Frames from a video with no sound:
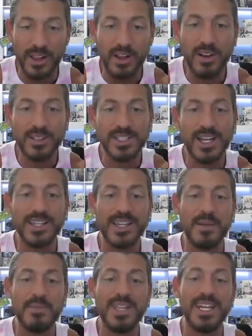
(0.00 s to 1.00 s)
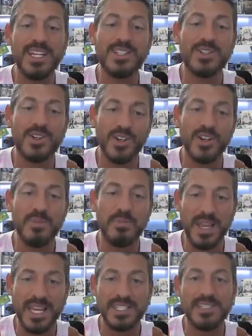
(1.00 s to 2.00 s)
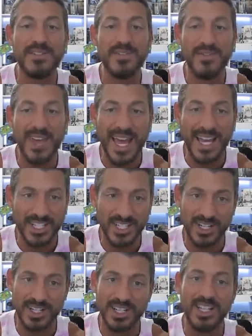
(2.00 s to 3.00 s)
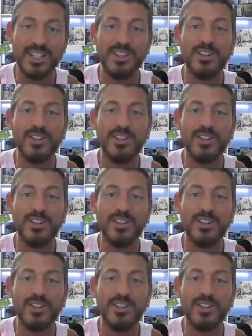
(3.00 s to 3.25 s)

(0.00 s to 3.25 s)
alongside them in a turn-based fashion. It